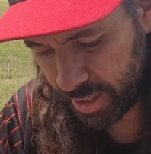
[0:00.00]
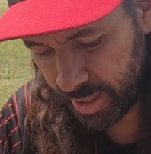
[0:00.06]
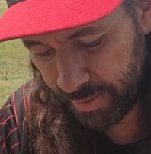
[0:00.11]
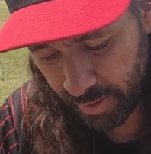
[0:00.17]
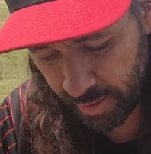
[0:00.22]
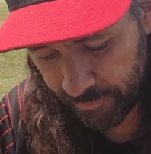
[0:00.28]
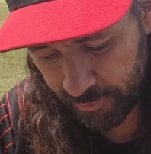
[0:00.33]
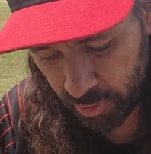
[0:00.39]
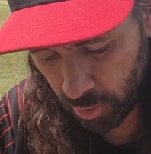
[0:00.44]

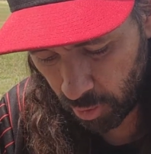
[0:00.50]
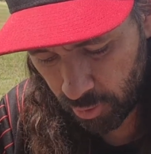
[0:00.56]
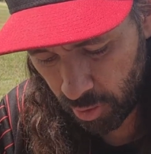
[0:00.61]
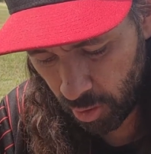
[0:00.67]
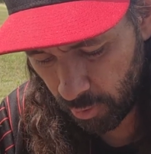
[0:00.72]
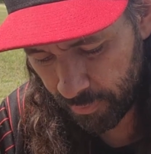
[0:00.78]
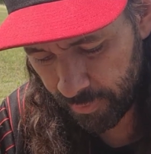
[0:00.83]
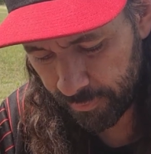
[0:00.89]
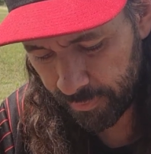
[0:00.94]
Even if you don't
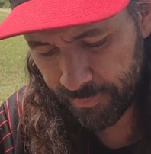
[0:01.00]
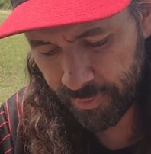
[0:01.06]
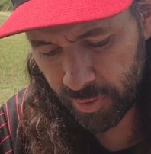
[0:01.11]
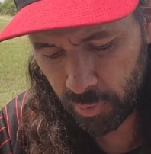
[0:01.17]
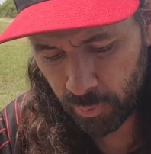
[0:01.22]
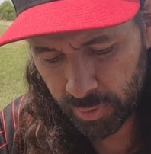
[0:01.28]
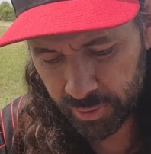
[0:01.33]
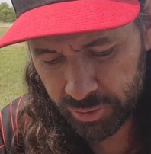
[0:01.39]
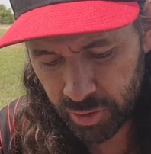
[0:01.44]
know that the
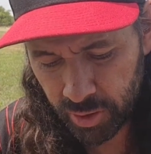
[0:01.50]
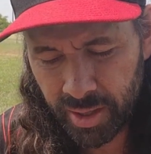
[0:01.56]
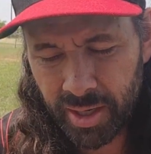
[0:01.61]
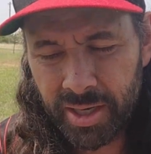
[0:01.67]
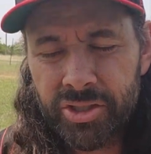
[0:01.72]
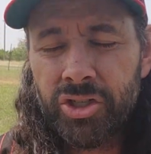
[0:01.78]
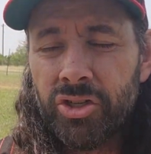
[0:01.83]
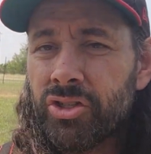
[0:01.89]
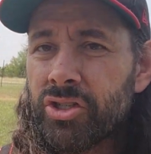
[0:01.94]
new one's good,
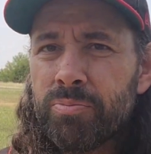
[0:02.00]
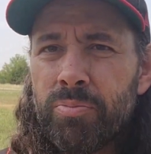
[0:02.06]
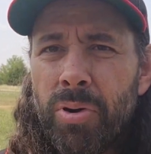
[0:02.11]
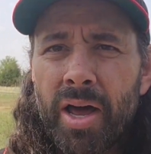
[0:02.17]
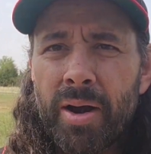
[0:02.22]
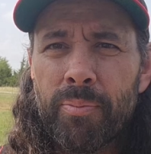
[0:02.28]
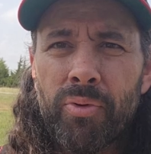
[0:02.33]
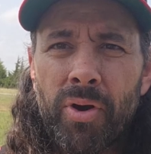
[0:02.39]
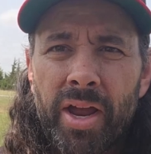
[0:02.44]
unless you just
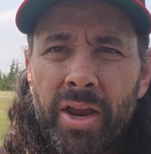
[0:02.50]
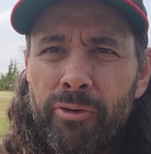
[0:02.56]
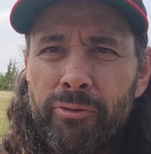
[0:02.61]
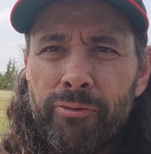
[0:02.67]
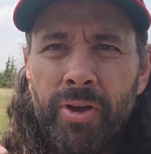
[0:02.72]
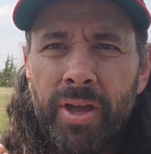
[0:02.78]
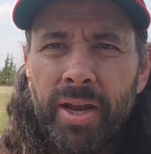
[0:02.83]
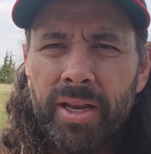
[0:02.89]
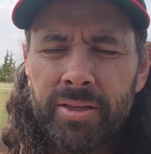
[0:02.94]
bought a brand new
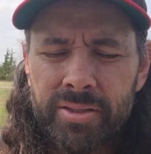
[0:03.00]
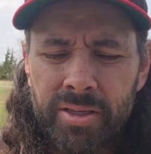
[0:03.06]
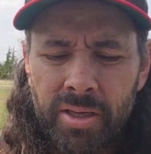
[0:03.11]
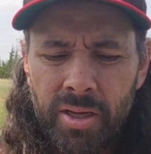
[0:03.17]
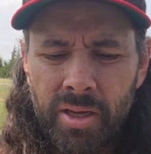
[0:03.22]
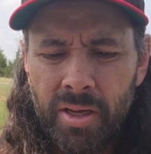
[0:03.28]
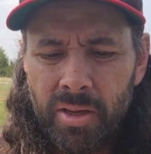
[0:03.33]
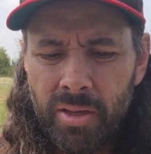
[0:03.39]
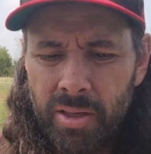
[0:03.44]
fittings,
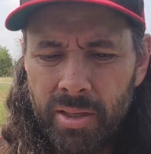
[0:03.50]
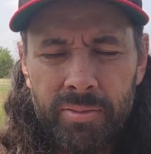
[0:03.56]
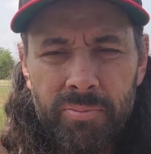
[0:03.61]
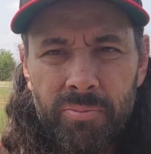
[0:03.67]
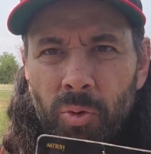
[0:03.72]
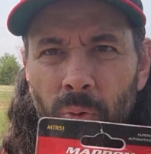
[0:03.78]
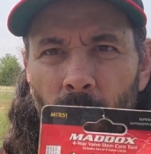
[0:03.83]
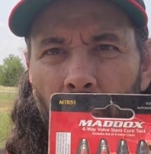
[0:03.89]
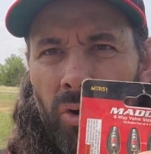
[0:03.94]
it
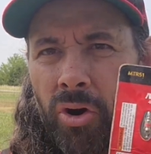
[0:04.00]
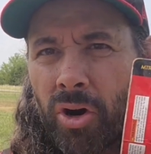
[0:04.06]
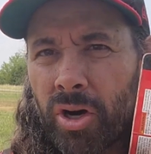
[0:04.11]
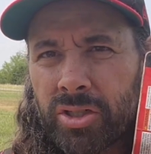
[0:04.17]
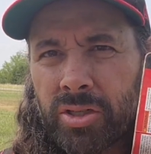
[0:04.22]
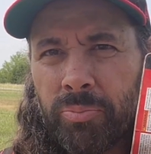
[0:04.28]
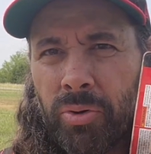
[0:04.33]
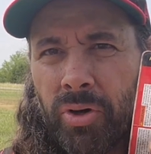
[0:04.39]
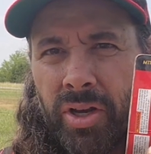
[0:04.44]
won't
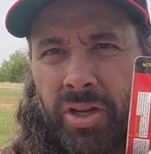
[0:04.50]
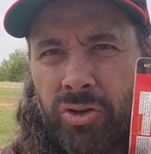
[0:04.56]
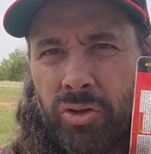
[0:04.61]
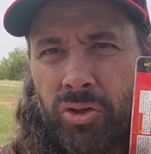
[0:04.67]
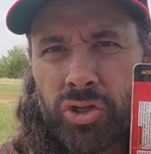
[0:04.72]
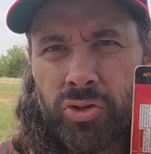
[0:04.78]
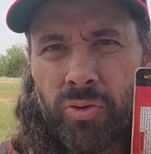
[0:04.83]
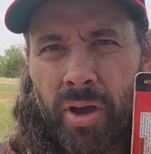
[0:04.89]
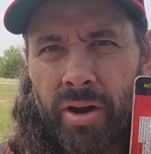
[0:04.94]
hurt to put in
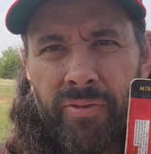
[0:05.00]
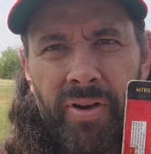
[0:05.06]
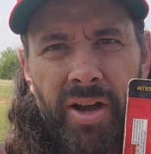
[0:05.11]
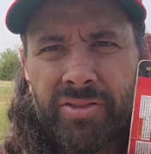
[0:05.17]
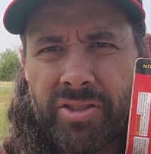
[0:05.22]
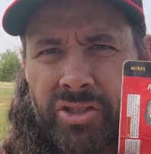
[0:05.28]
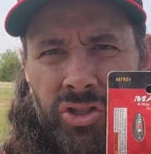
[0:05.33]
new Schrader valves.